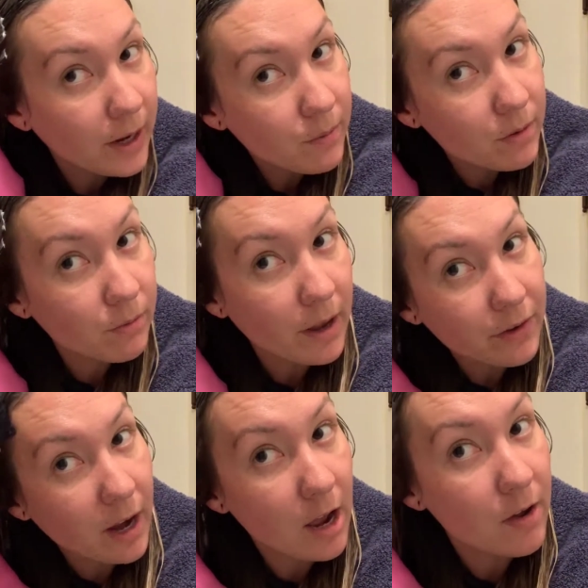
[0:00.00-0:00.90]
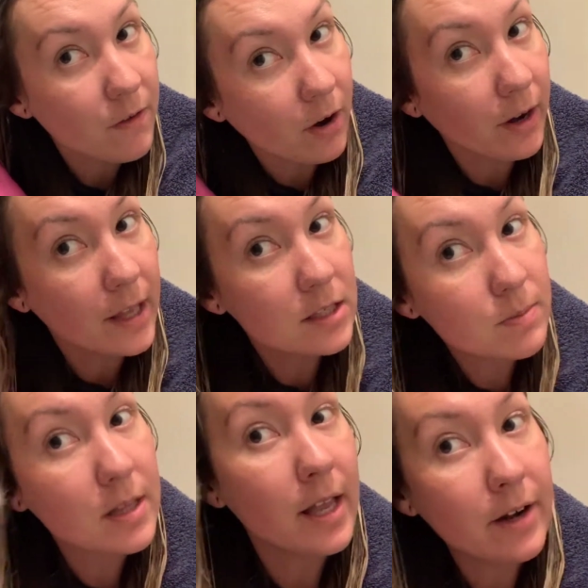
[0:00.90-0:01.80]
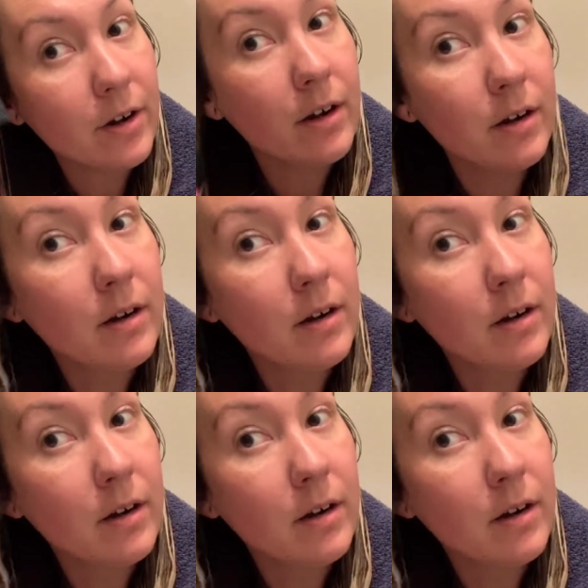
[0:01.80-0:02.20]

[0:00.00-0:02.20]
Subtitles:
We'd rather have our ends be lighter.